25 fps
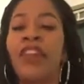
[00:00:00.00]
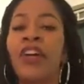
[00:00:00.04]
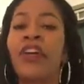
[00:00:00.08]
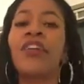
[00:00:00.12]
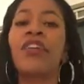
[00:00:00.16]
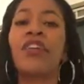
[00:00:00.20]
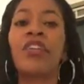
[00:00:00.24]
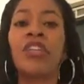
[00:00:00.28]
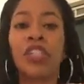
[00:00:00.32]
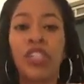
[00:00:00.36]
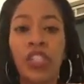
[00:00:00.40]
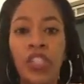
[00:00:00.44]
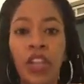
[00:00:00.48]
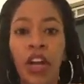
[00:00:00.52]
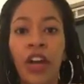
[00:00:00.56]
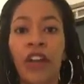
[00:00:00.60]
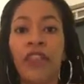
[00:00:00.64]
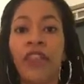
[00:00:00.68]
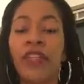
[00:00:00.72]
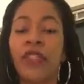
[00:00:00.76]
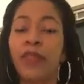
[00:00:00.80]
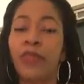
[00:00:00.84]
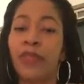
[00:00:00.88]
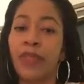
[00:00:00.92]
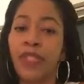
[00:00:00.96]
they're going to
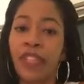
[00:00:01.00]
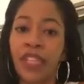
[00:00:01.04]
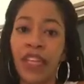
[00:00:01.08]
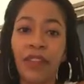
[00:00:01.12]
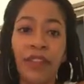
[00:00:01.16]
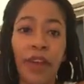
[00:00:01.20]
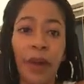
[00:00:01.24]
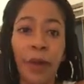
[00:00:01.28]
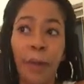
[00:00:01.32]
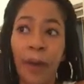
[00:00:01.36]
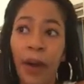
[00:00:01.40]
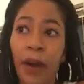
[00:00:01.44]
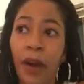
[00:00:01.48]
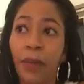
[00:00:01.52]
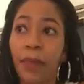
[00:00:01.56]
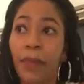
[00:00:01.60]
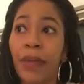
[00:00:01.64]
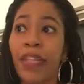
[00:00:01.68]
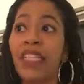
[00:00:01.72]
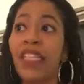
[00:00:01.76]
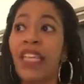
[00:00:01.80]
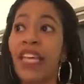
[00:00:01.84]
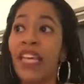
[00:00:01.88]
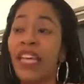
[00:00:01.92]
serve a specific purpose,